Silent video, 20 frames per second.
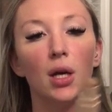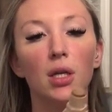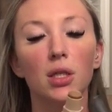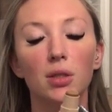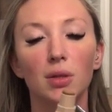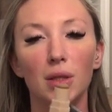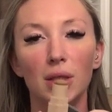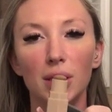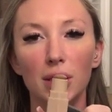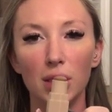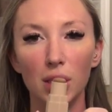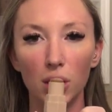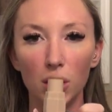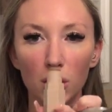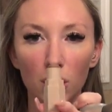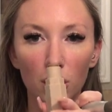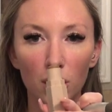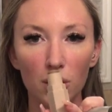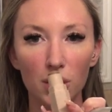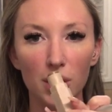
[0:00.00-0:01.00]
So I still
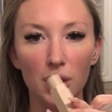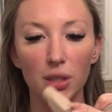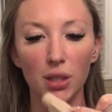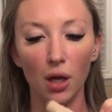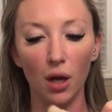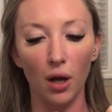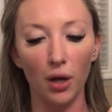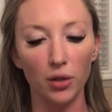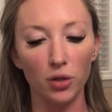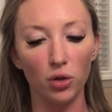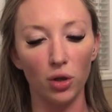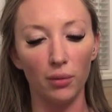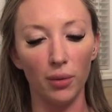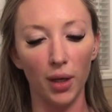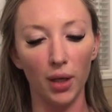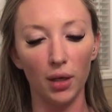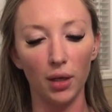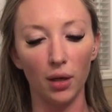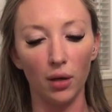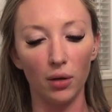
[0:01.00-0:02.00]
do use it to contour
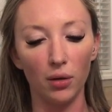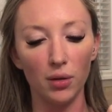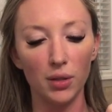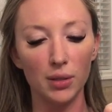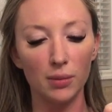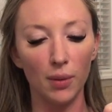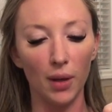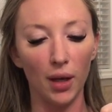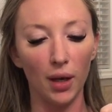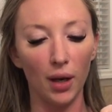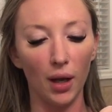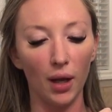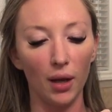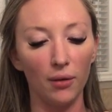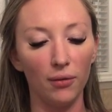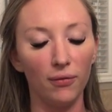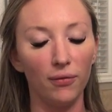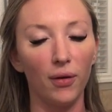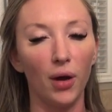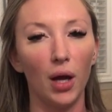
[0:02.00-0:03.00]
my nose, but
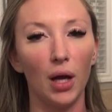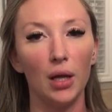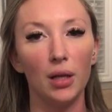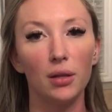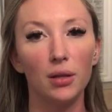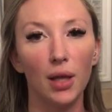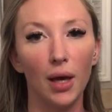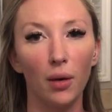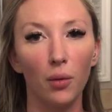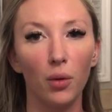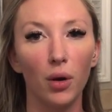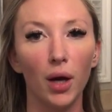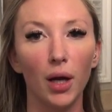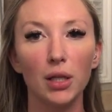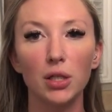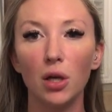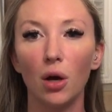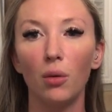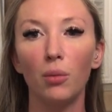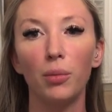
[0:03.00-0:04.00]
I find that where
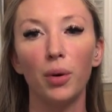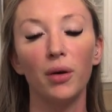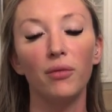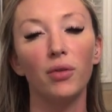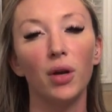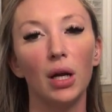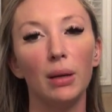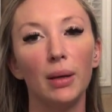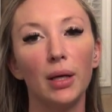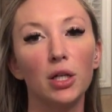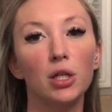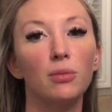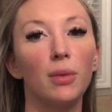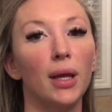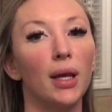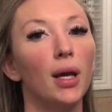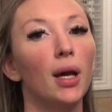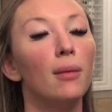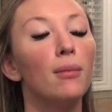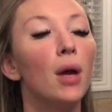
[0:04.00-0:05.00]
I don't put very much
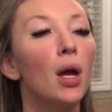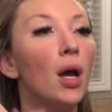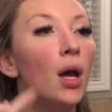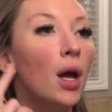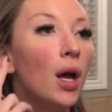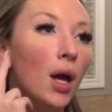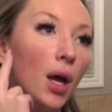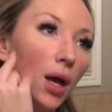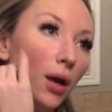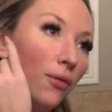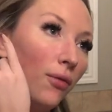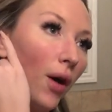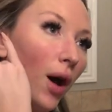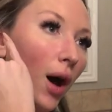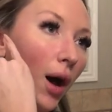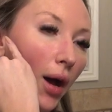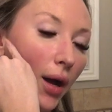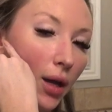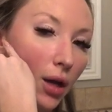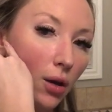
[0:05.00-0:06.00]
makeup, if
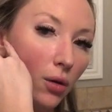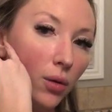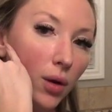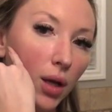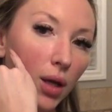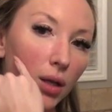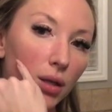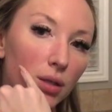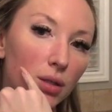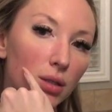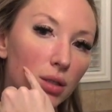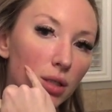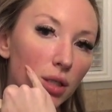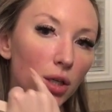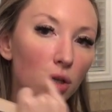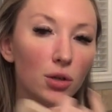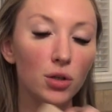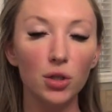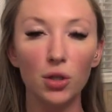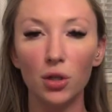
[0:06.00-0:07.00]
I go in
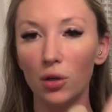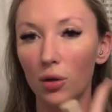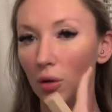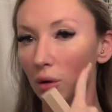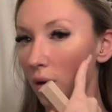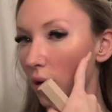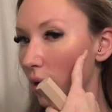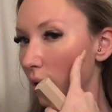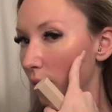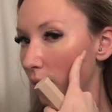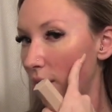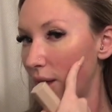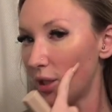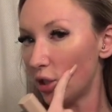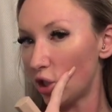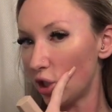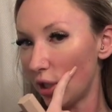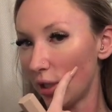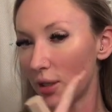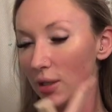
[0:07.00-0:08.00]
to do my
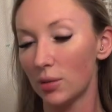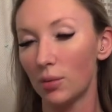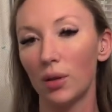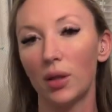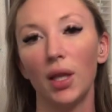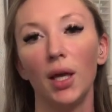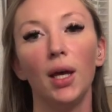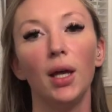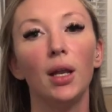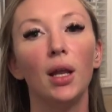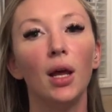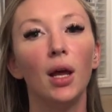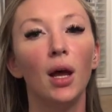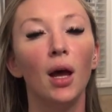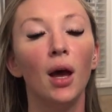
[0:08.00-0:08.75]
cheeks with it,